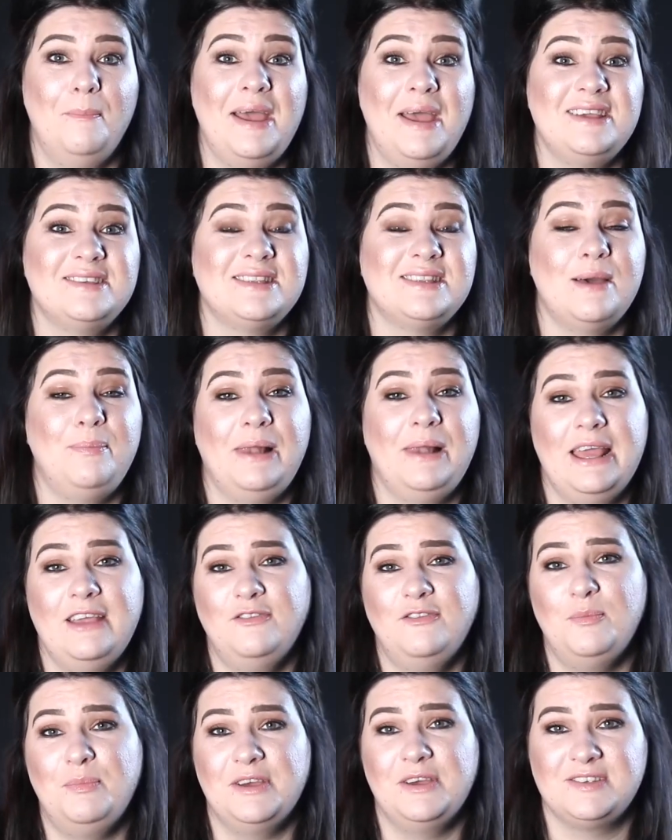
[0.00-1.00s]
makes their
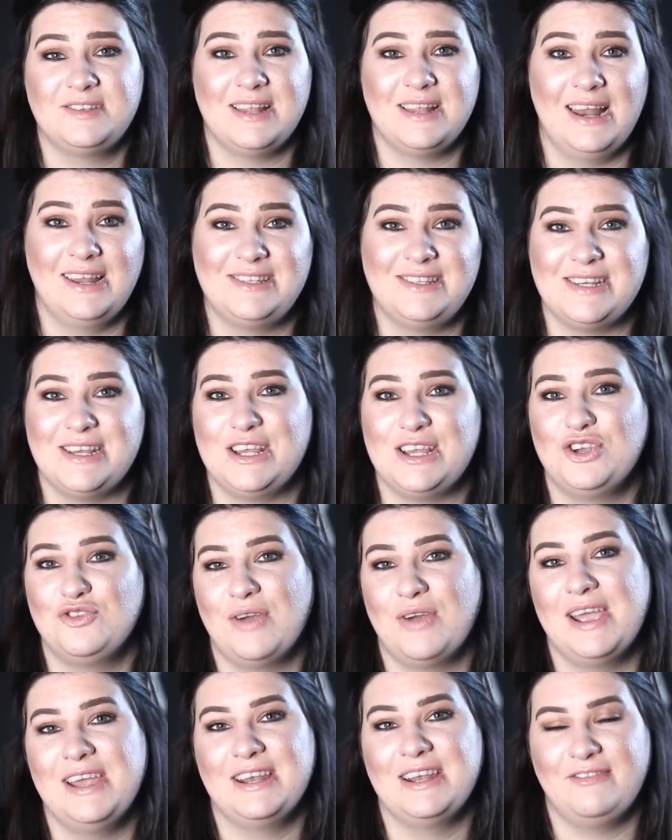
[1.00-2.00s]
playful personality
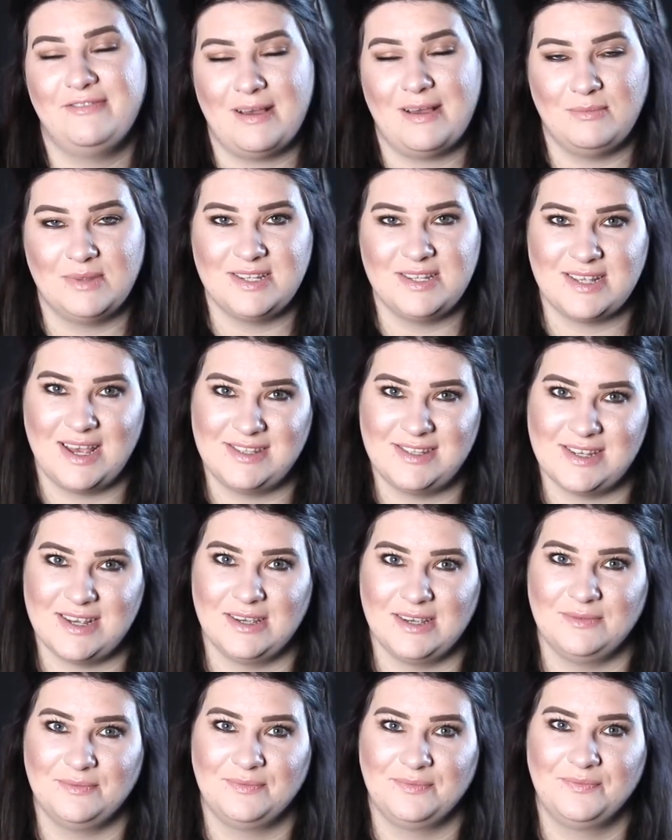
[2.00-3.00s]
great in a family
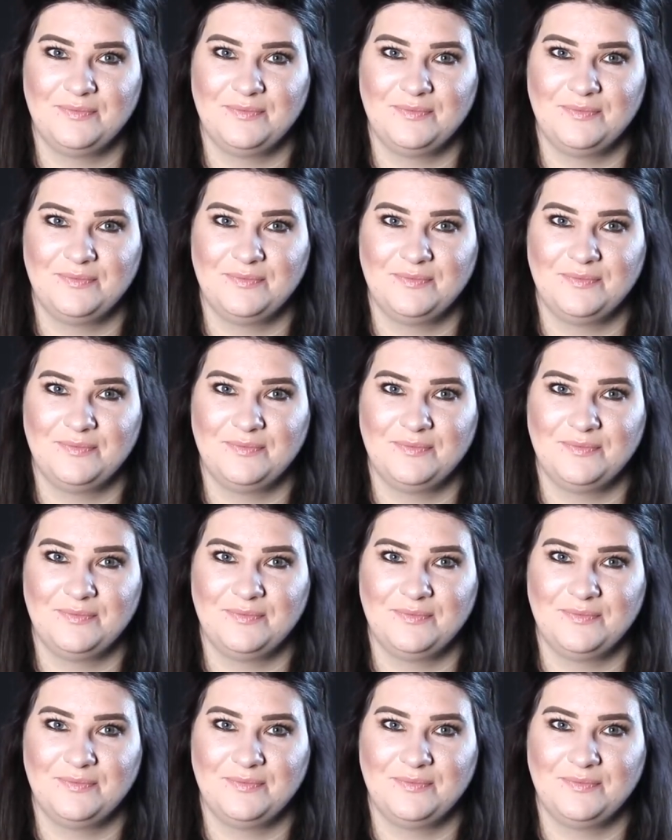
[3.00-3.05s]
setting.